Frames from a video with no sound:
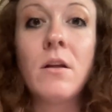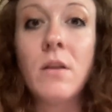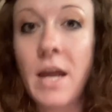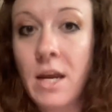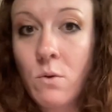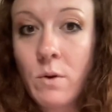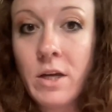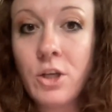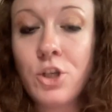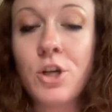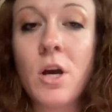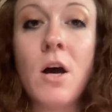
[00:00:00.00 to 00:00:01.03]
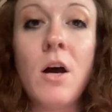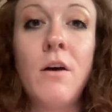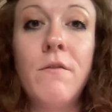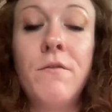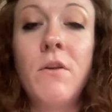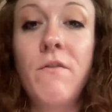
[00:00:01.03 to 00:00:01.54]
the language
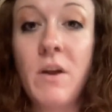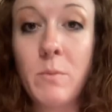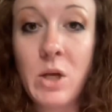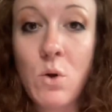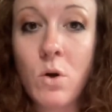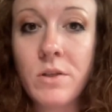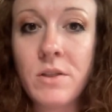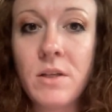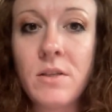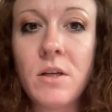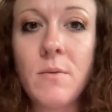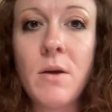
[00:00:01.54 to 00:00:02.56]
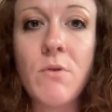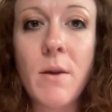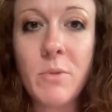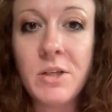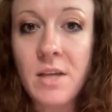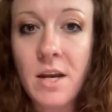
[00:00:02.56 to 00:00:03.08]
of the family court system and
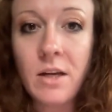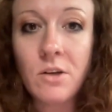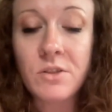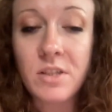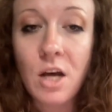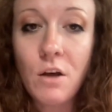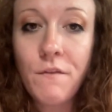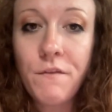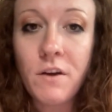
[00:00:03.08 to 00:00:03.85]
representing yourself.